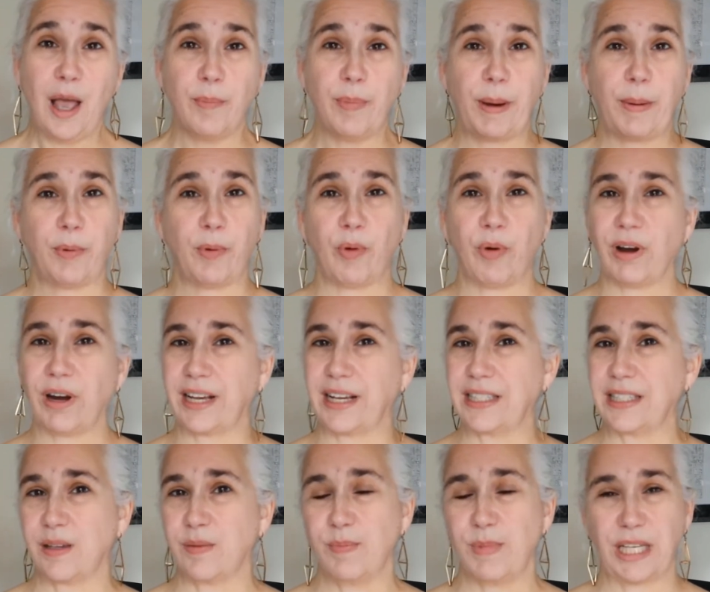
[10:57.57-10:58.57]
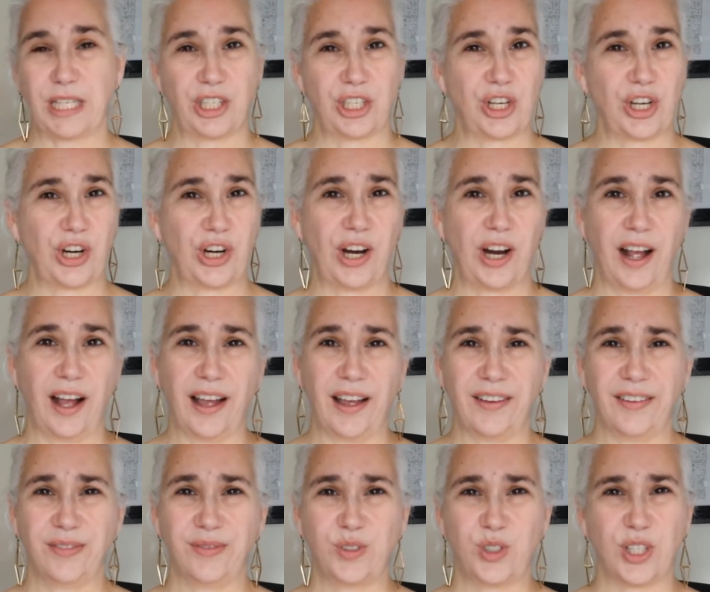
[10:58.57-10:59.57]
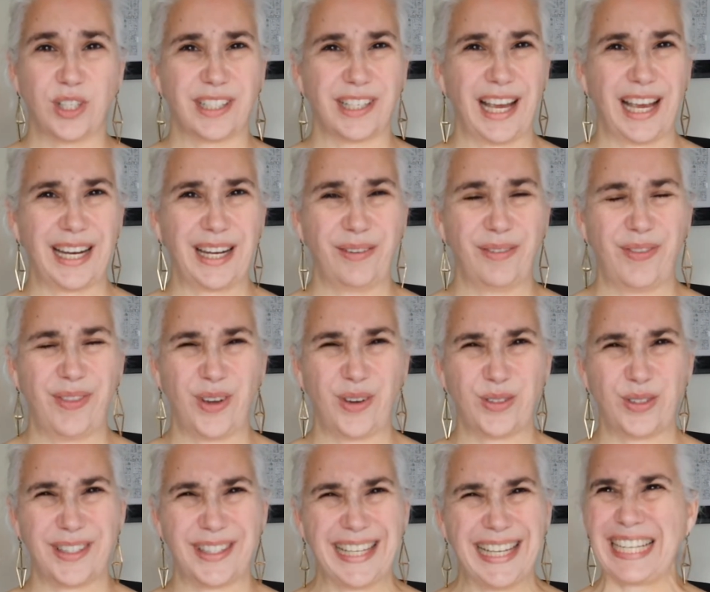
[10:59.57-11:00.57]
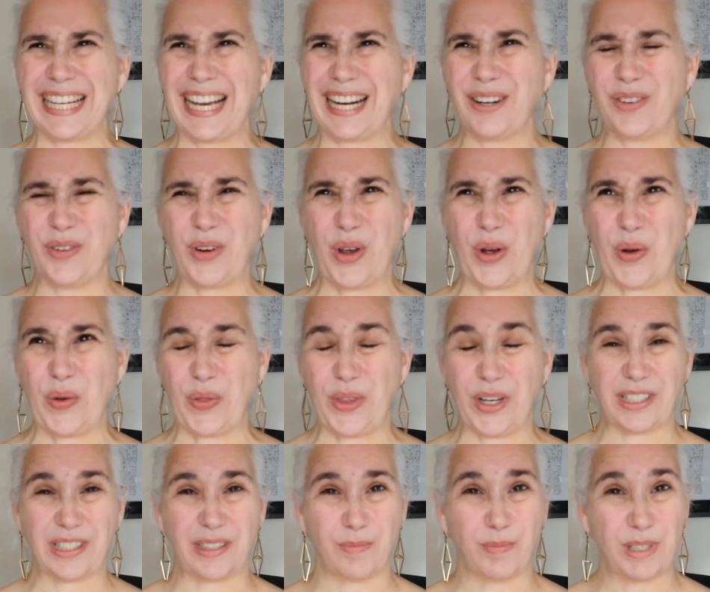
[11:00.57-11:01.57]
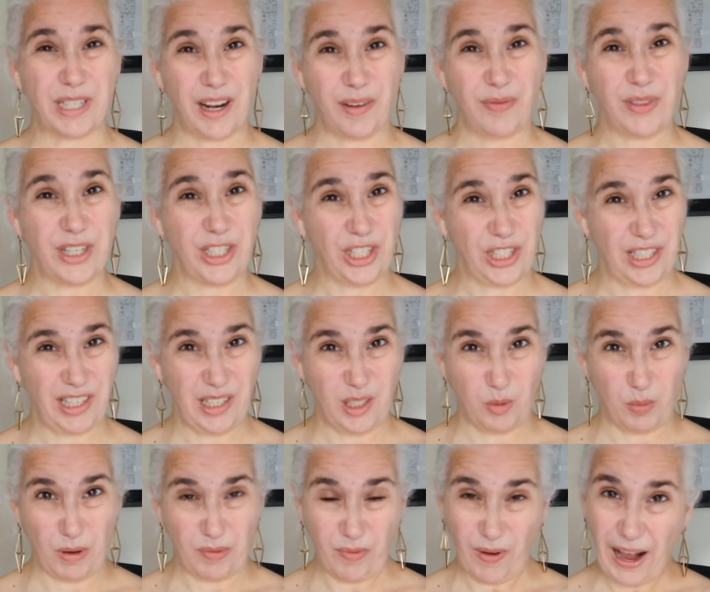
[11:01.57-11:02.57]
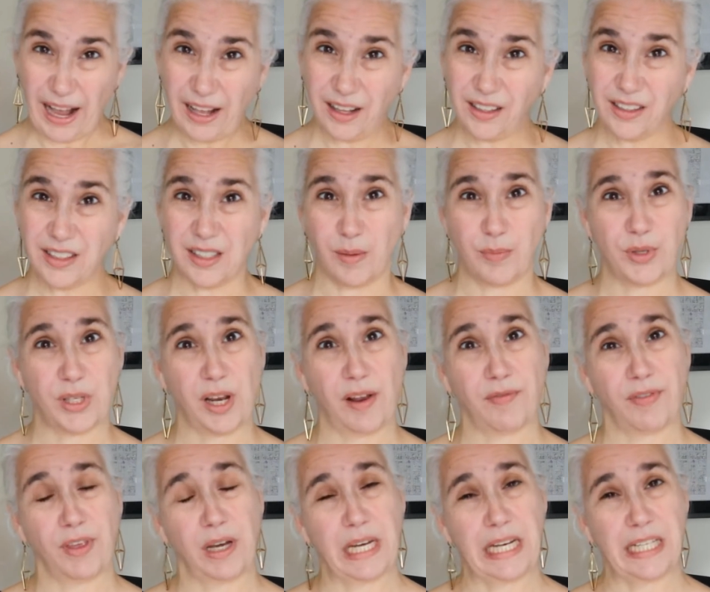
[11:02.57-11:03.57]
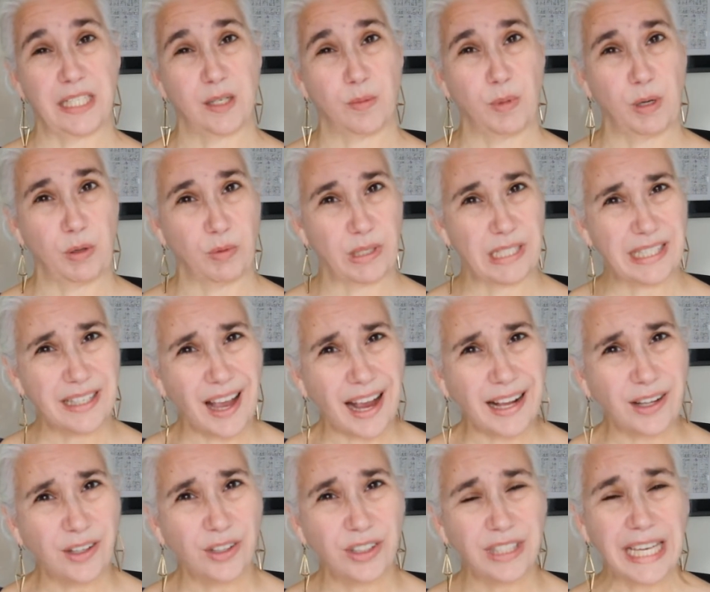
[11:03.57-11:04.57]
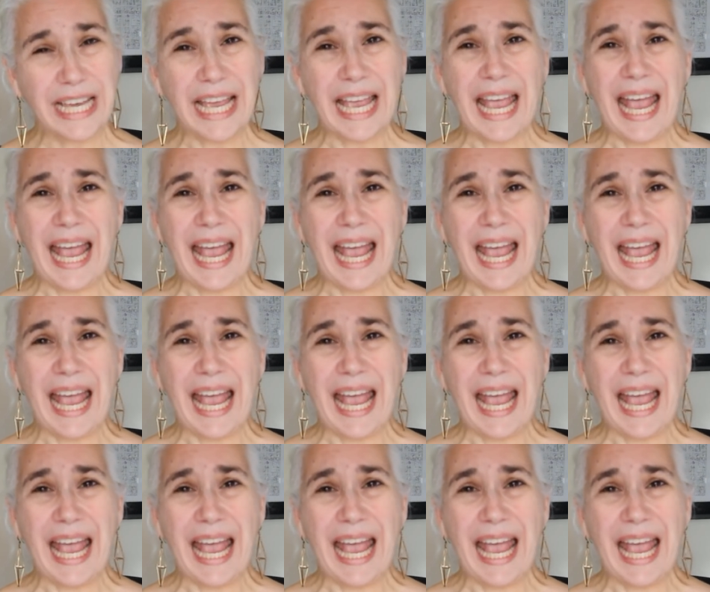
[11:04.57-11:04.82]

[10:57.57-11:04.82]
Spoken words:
Paperwork is a mixture of just kind of those, I don't know, some stuff that just needs to be filed, some stuff that needs to be recycled.